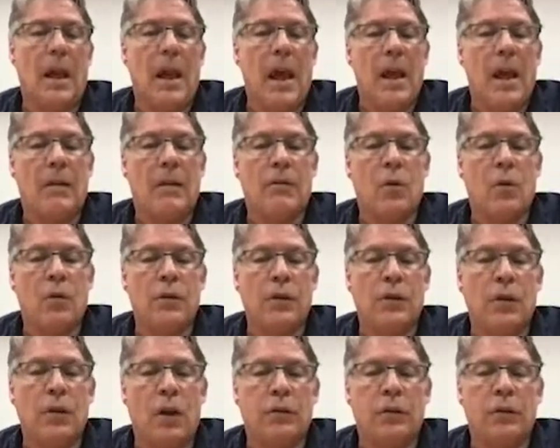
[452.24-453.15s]
And of course,
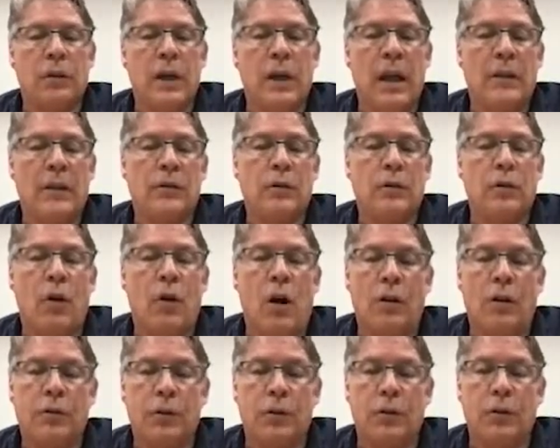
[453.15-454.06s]
the answer
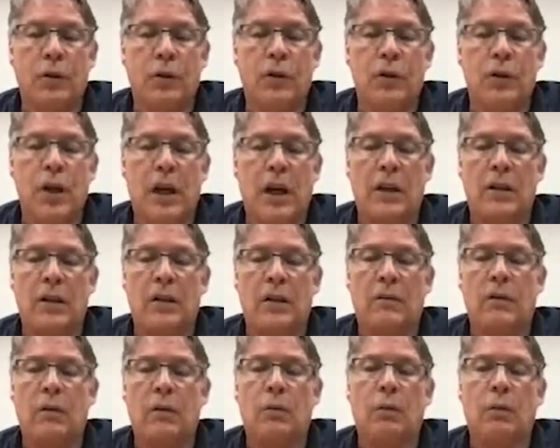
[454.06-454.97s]
also shouldn't change
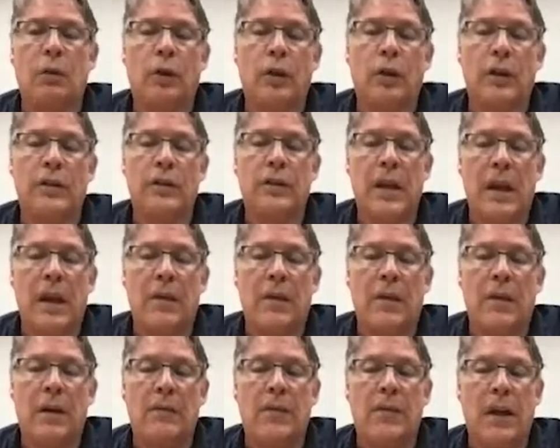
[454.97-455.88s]
if you learn instead
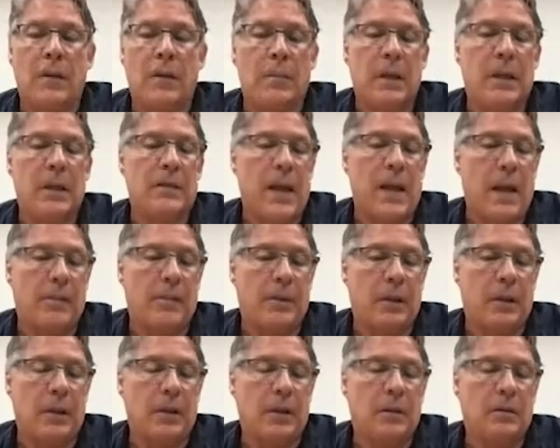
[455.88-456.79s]
that effect B is
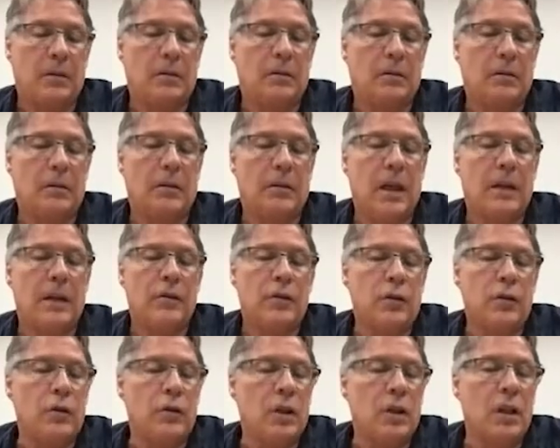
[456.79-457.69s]
absent. That
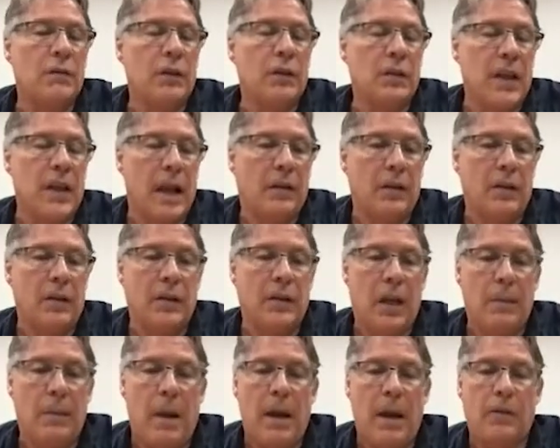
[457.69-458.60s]
is, you should give exactly the
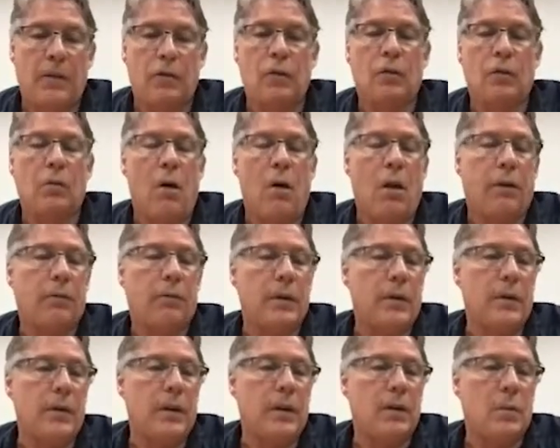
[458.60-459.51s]
same answer to all
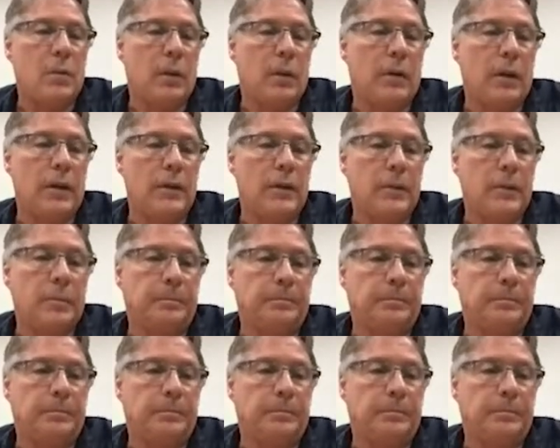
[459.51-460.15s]
three of these queries.